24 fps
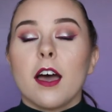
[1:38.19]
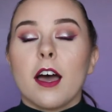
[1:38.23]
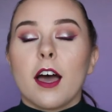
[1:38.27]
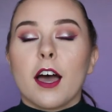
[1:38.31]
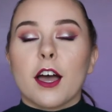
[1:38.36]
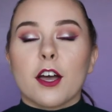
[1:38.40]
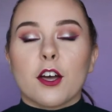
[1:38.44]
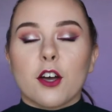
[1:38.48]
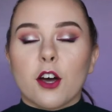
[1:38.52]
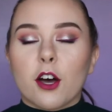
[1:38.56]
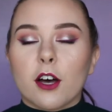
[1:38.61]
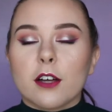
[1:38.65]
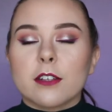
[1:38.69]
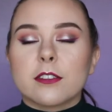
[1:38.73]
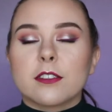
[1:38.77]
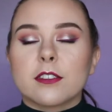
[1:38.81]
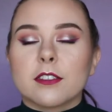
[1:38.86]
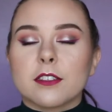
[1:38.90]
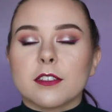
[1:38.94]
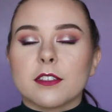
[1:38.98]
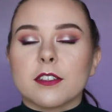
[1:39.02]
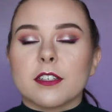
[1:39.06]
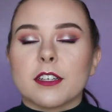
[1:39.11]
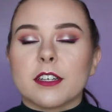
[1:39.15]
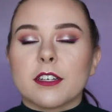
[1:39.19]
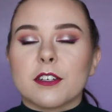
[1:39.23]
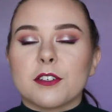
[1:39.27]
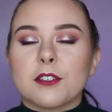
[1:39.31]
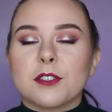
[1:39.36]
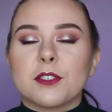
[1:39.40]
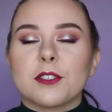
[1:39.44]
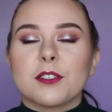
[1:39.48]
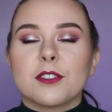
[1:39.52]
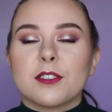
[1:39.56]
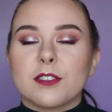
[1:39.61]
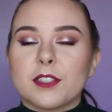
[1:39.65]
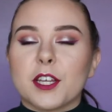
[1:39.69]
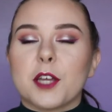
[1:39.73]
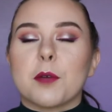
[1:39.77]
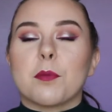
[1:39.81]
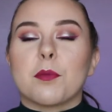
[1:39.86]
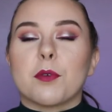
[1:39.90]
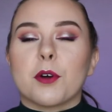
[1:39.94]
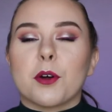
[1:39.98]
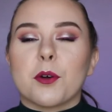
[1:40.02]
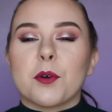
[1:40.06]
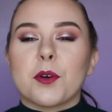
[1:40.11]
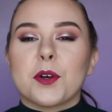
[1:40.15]
I constantly stay
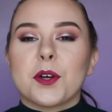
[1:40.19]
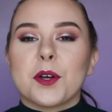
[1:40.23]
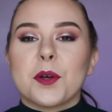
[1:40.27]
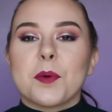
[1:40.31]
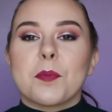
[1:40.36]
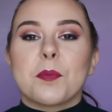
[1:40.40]
broke.